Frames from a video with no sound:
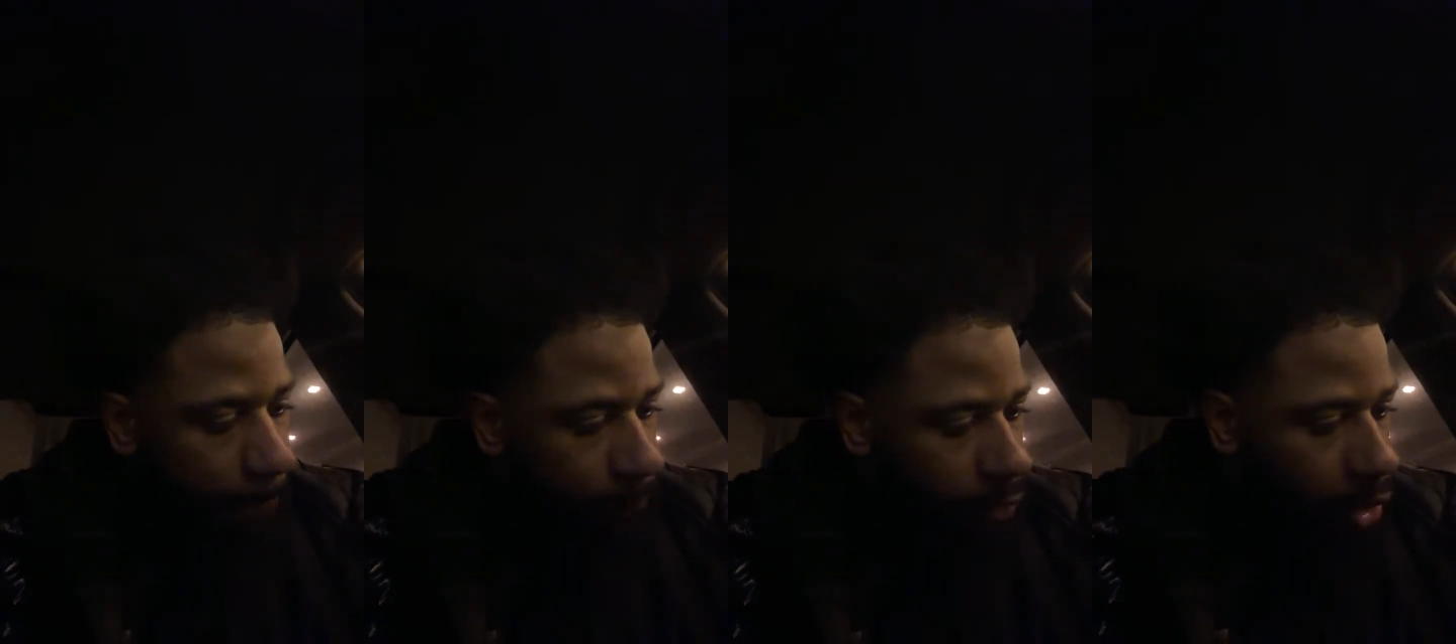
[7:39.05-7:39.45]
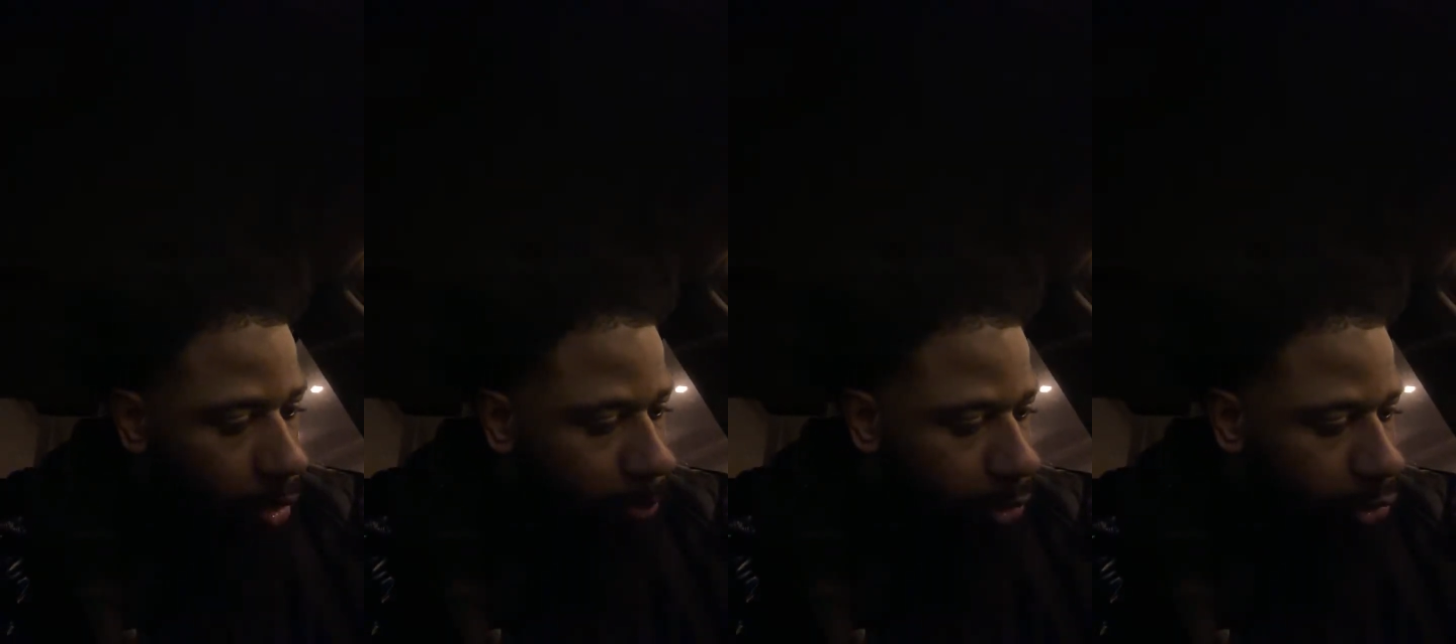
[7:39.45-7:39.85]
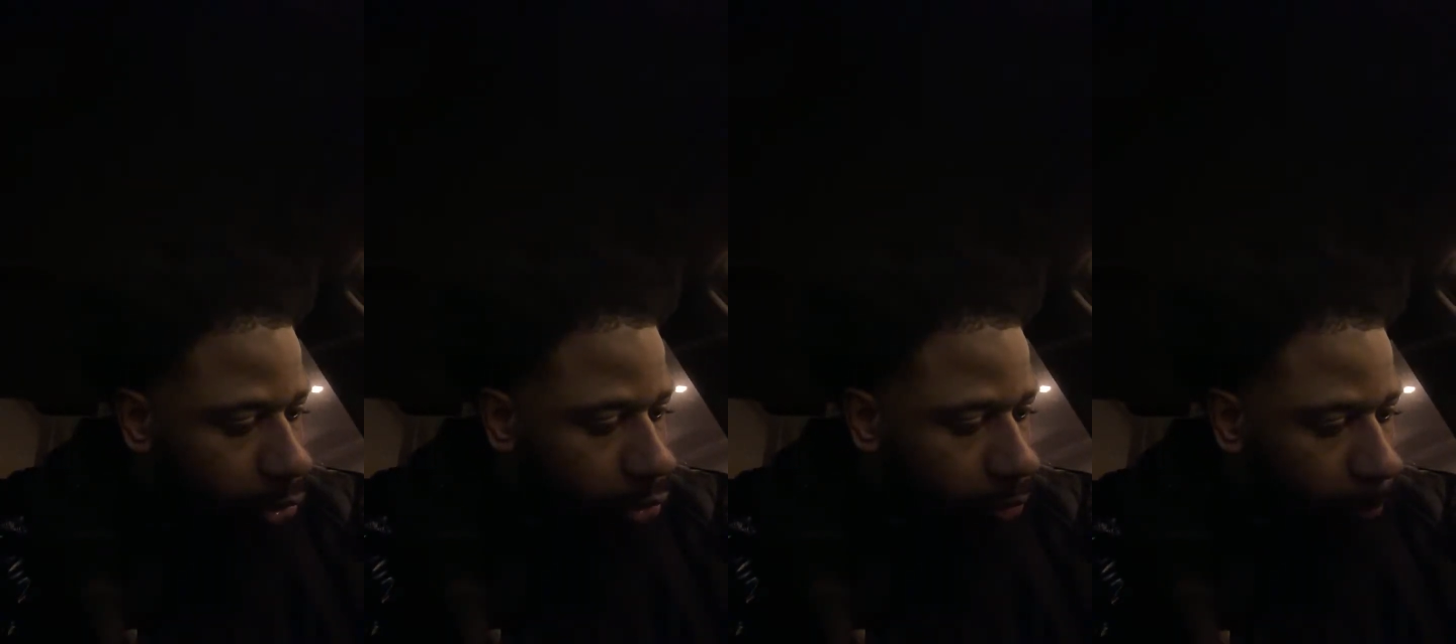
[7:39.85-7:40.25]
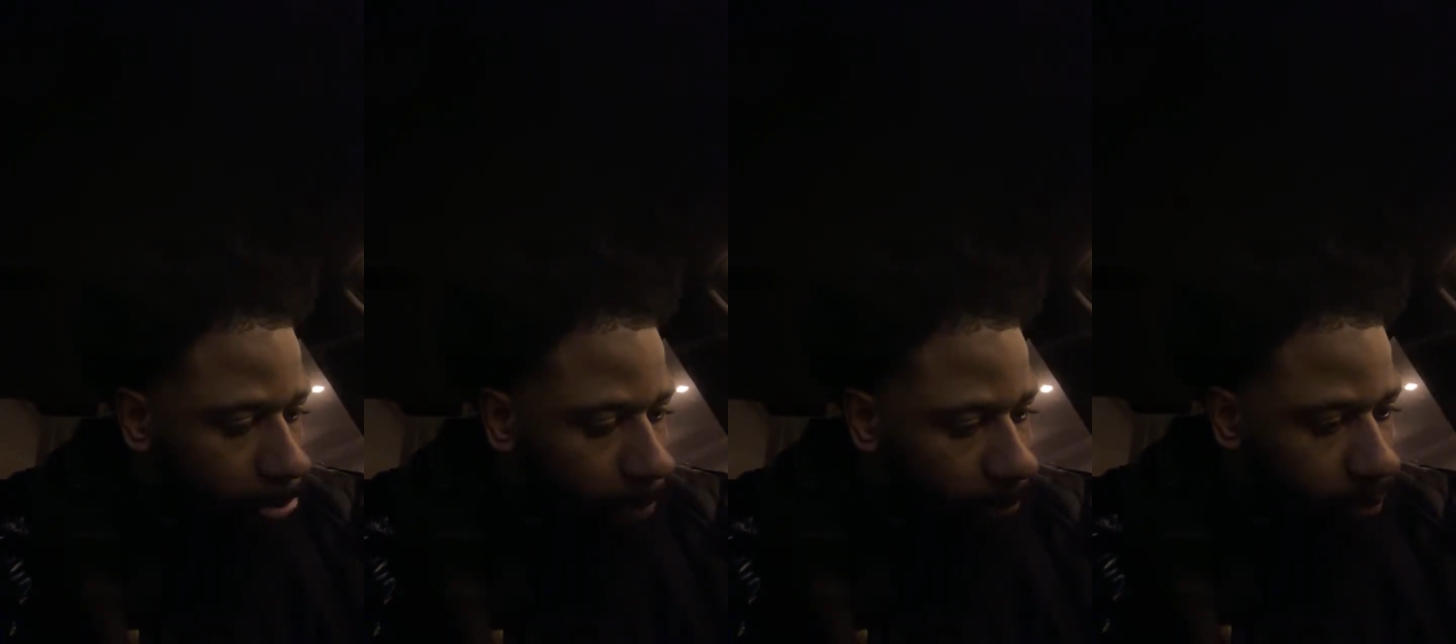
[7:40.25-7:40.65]
number
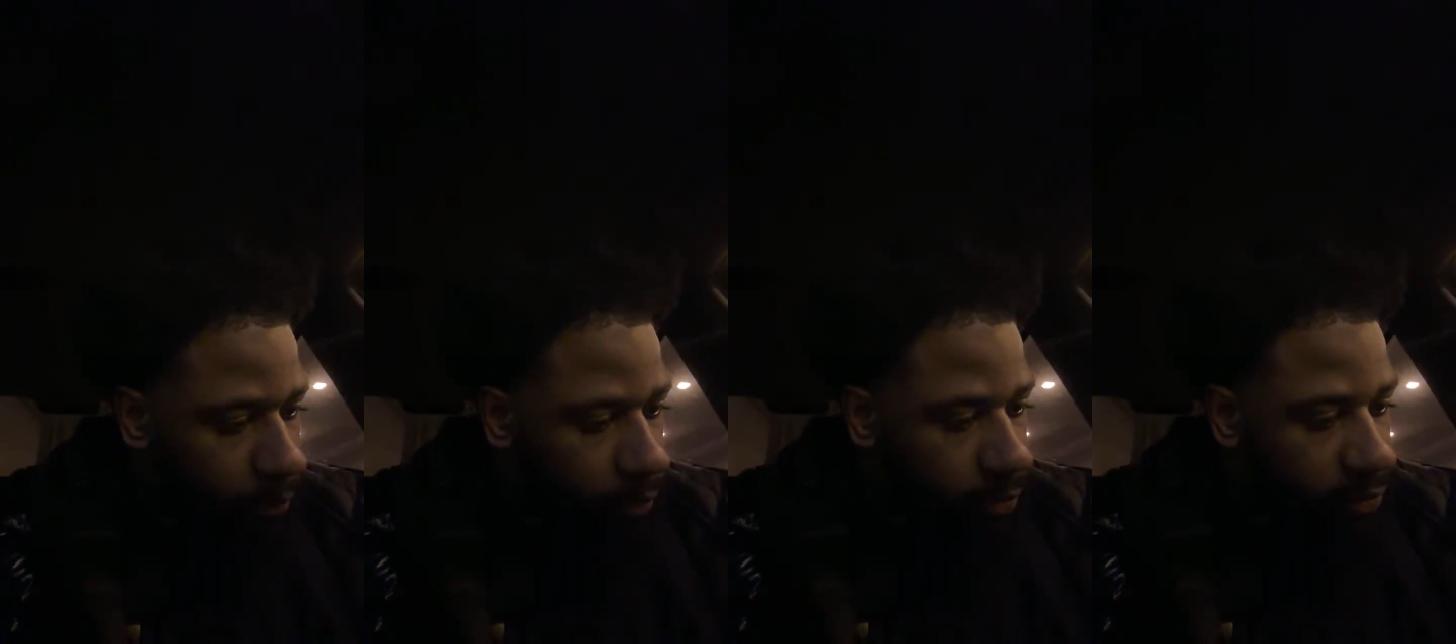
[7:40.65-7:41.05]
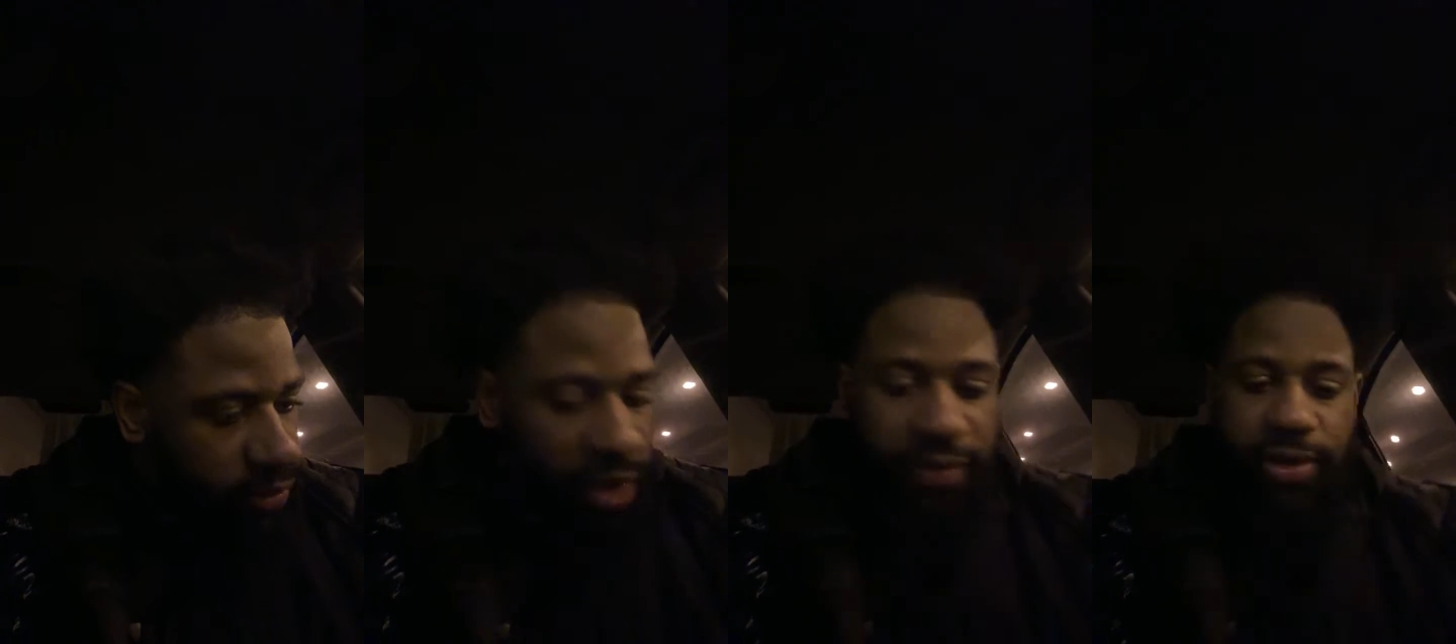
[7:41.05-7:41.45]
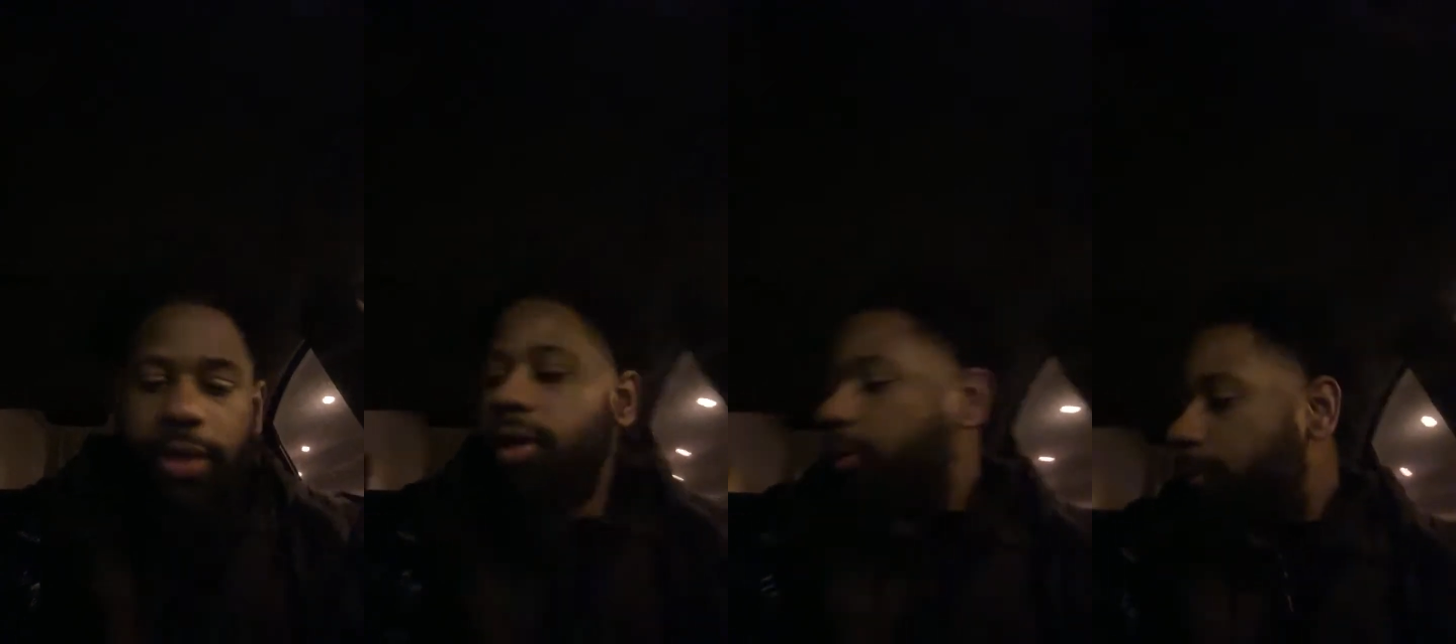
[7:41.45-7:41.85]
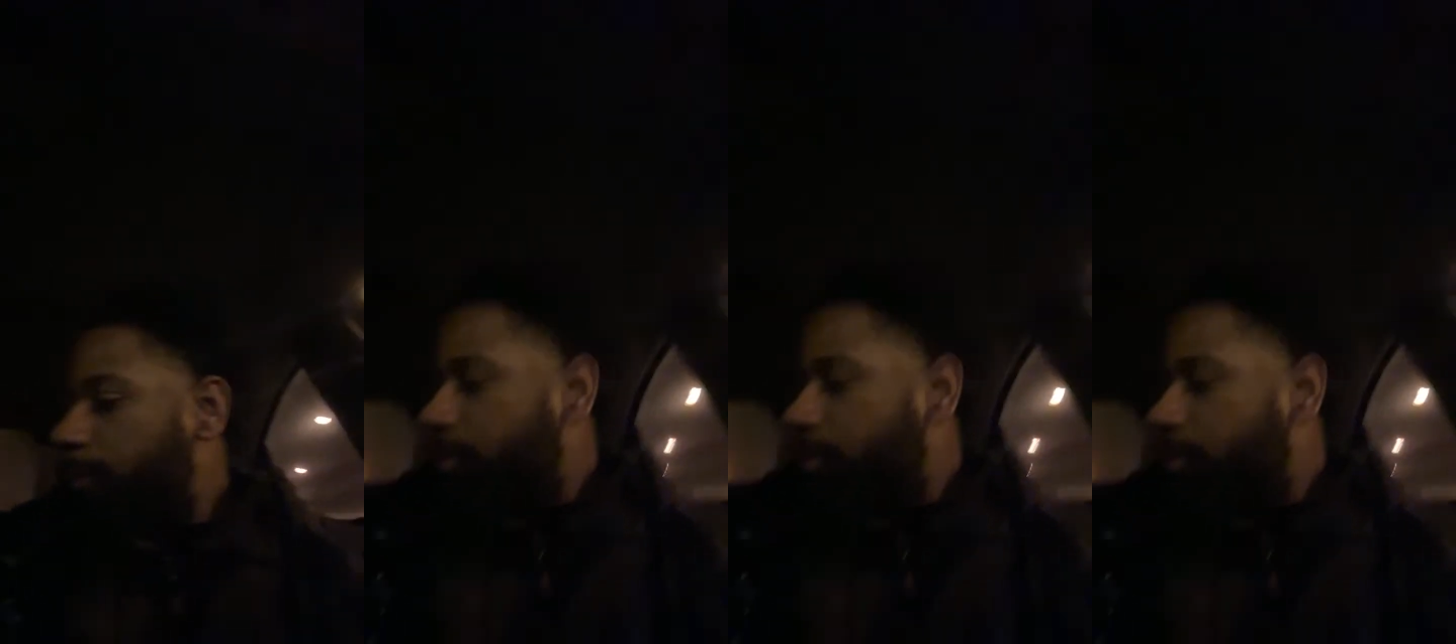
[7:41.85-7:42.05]
17.